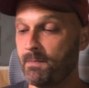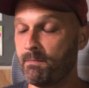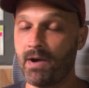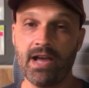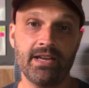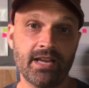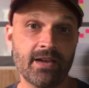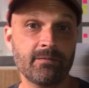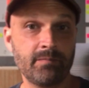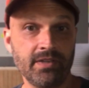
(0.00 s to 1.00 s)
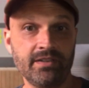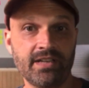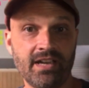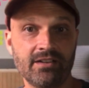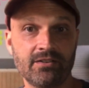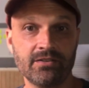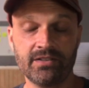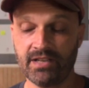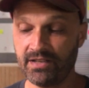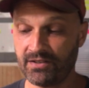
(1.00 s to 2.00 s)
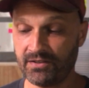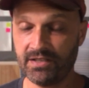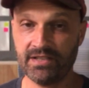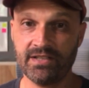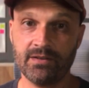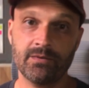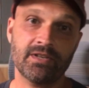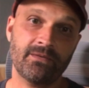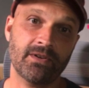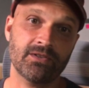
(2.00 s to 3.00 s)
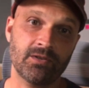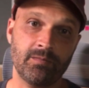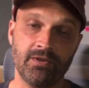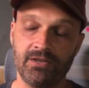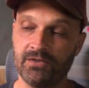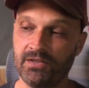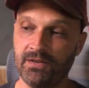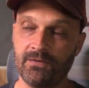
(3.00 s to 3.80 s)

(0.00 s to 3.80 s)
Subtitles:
might have been diagnosed as autistic, which I found super interesting.